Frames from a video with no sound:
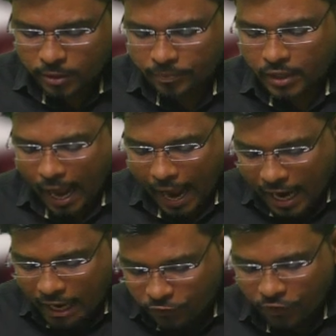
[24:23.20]
and
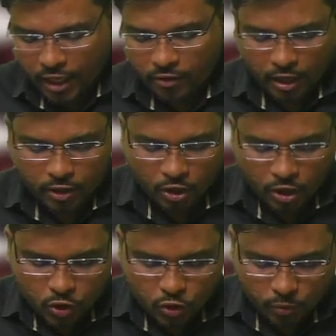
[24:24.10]
fair value
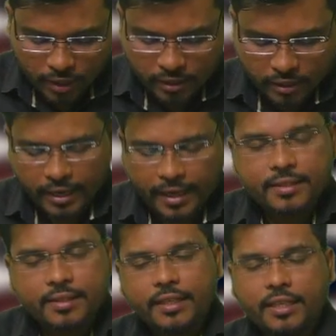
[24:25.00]
should be recognized
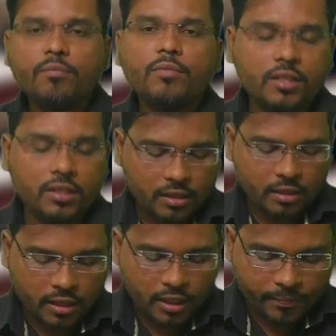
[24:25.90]

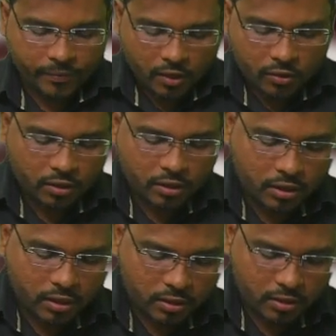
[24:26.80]
immediately. So this
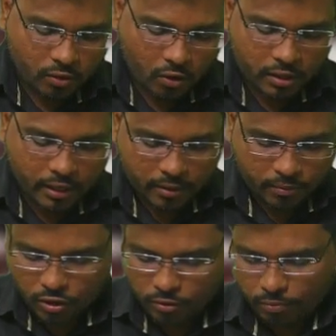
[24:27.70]
is not that much
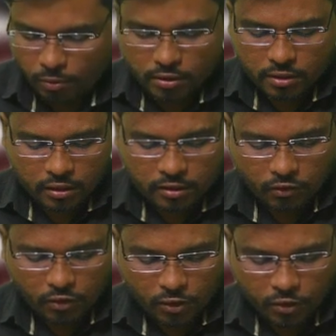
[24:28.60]
important for
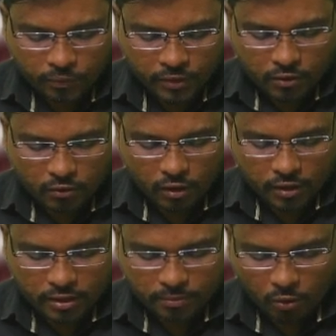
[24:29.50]
you. What is
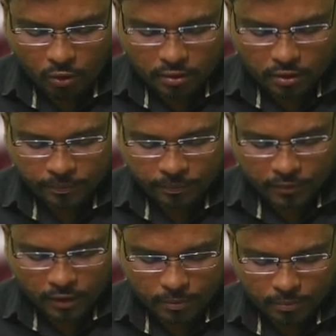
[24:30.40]
important?
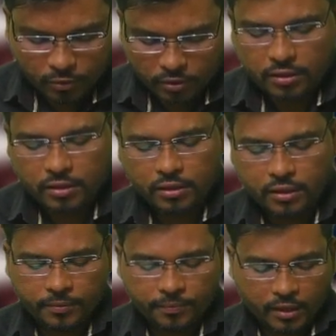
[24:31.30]
Up to these three,
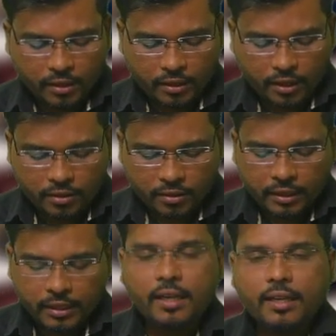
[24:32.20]
right?
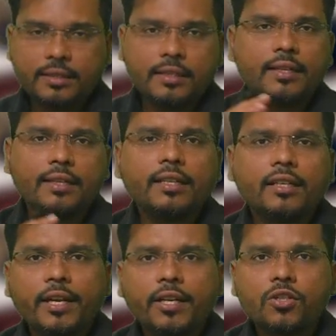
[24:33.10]
Is that clear, my
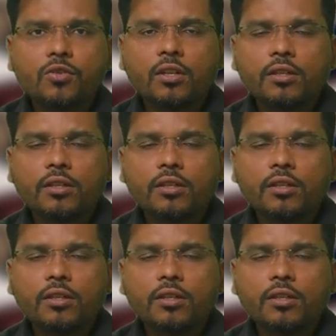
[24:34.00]
dear student?